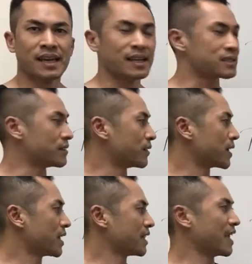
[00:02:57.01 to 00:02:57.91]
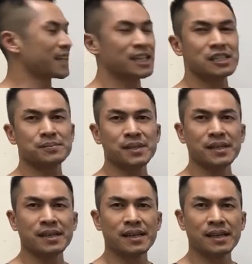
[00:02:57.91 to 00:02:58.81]
And so that gives
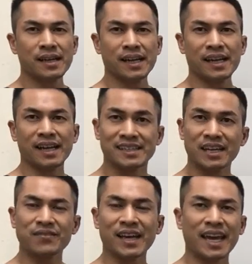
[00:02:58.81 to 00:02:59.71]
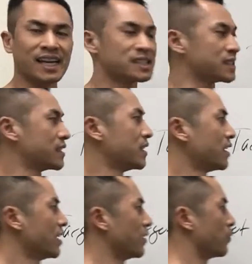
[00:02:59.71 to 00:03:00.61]
me an identification
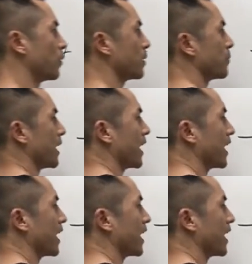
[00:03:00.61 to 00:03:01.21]
of what my